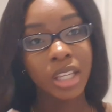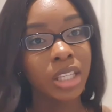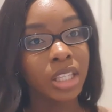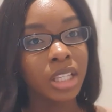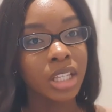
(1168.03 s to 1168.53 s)

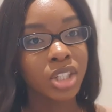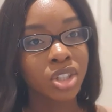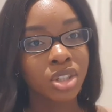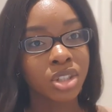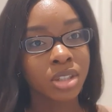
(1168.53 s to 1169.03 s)

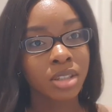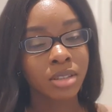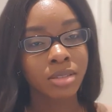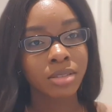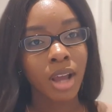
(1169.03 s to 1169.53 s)
each
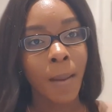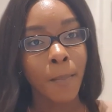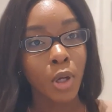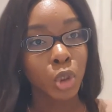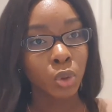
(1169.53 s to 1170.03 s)

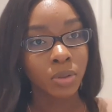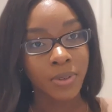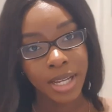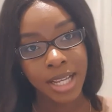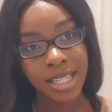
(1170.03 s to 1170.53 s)
module
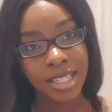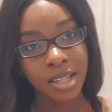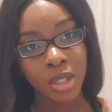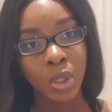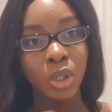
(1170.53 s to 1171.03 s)
first,
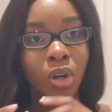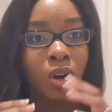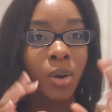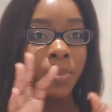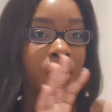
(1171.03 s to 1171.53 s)
do
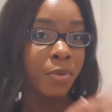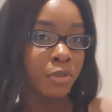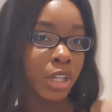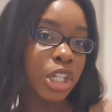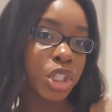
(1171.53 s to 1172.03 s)
your
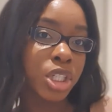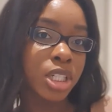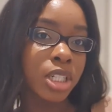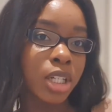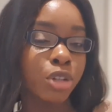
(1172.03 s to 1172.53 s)

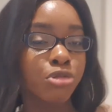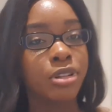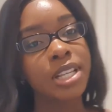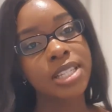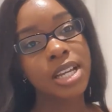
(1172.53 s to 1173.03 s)
preparation, your
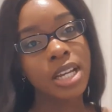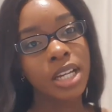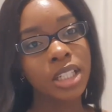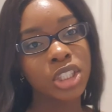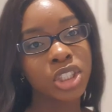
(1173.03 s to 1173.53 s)

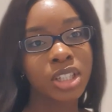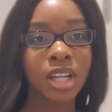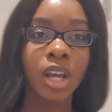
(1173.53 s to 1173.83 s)
research,